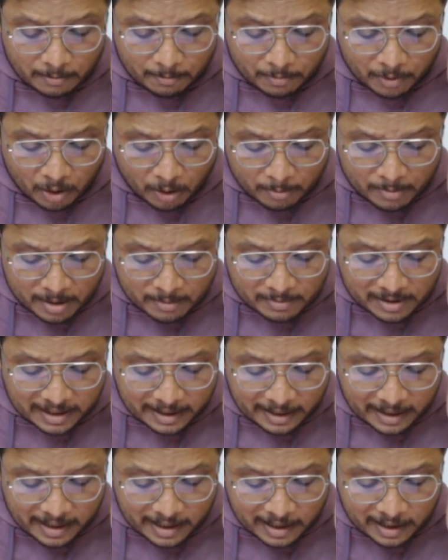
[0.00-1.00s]

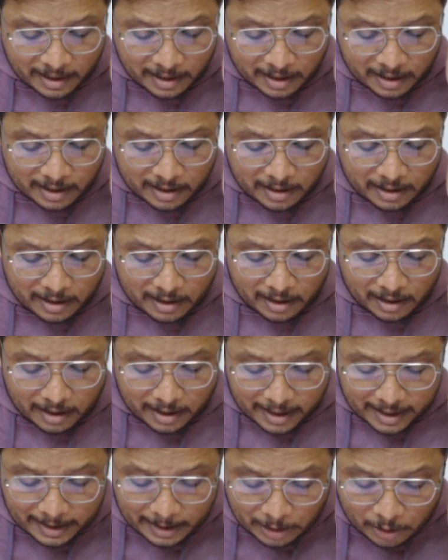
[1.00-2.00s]
probability
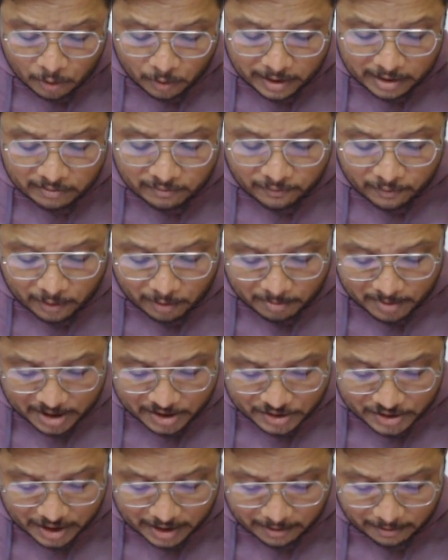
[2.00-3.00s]
into
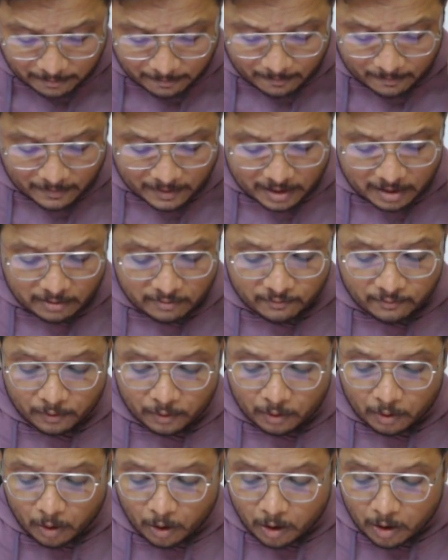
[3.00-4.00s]
information
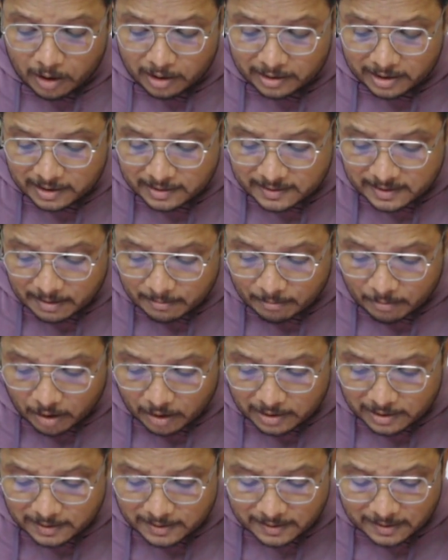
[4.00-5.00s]
for all the
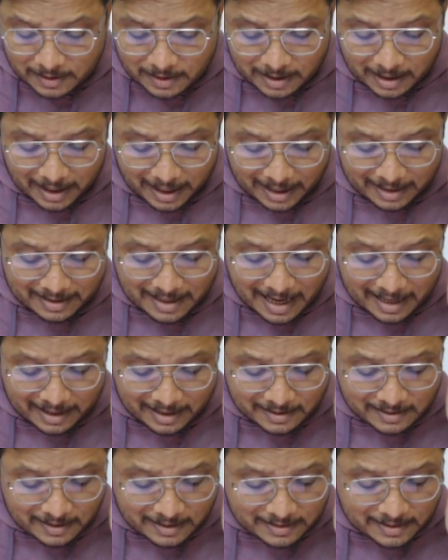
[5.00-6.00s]
symbols and that
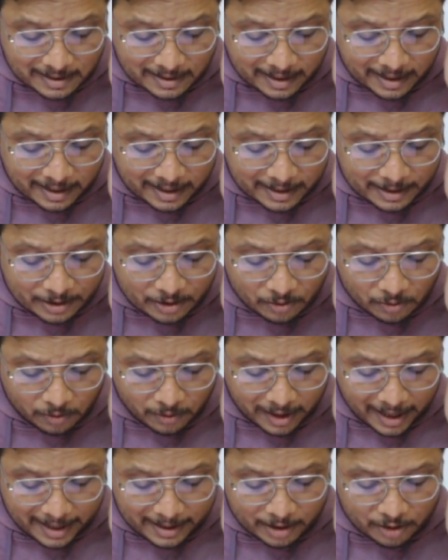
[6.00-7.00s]
is resulting
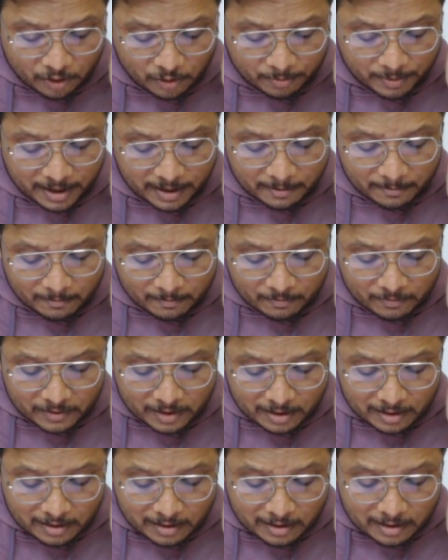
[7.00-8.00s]
into entropy.
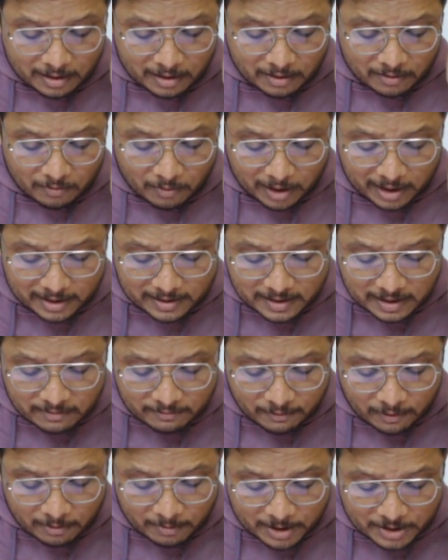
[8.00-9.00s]
What is
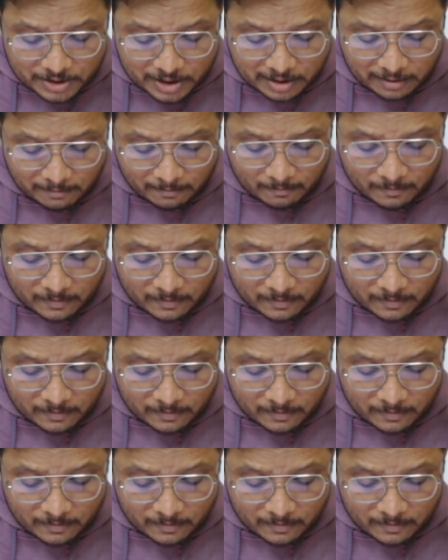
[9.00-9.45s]
information?